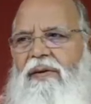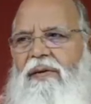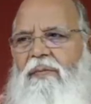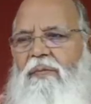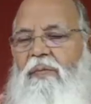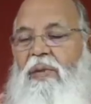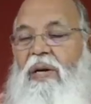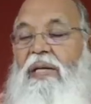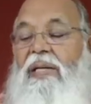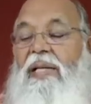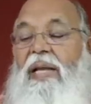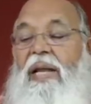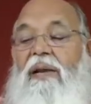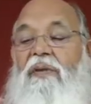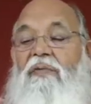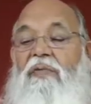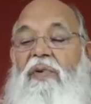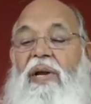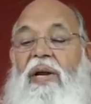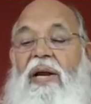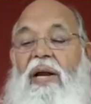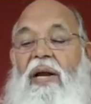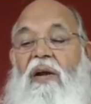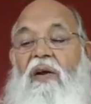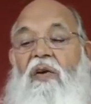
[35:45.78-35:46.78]
But then
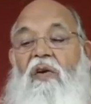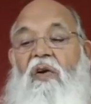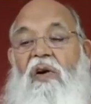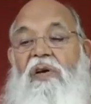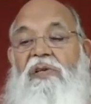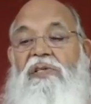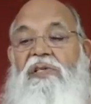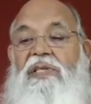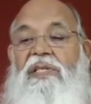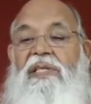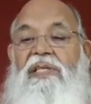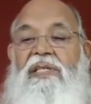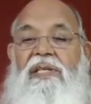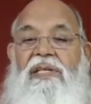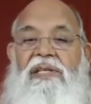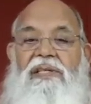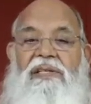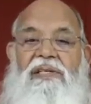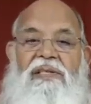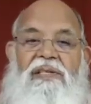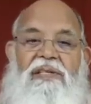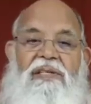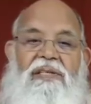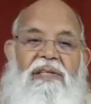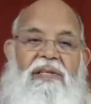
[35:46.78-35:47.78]
we get lost in
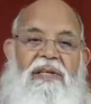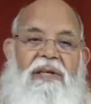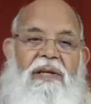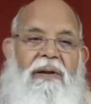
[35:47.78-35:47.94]
this.